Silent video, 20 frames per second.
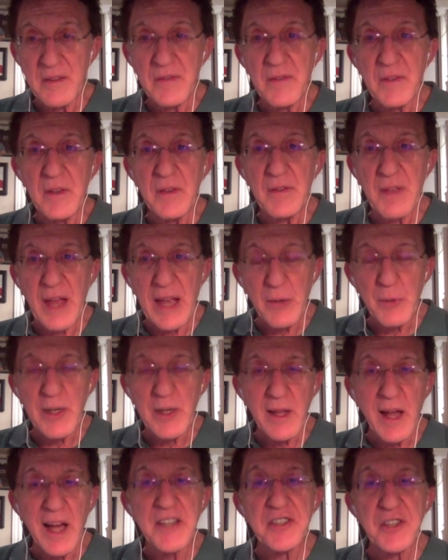they
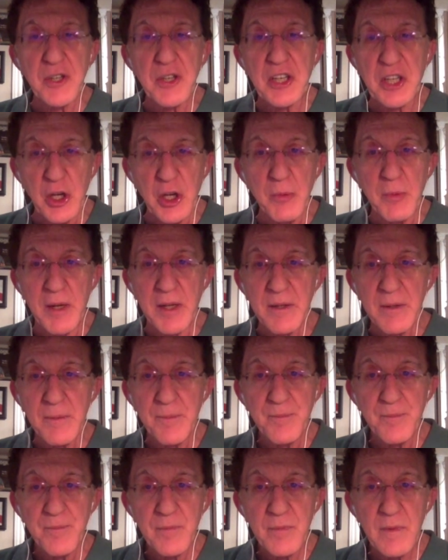realize you're human,
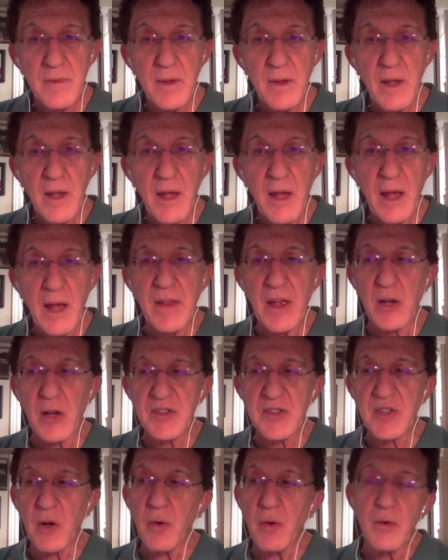and they
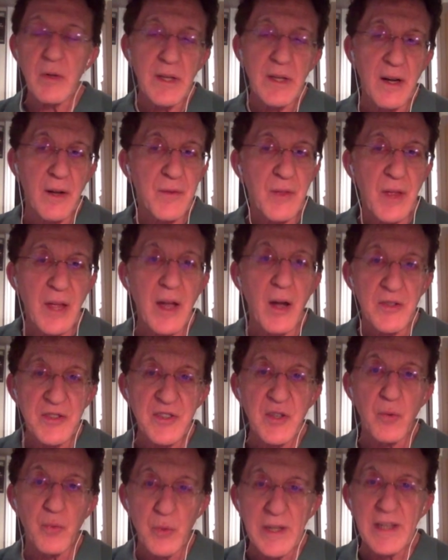also, you know, they also
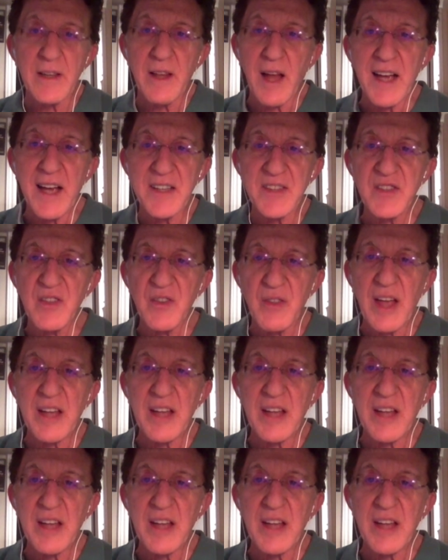realize that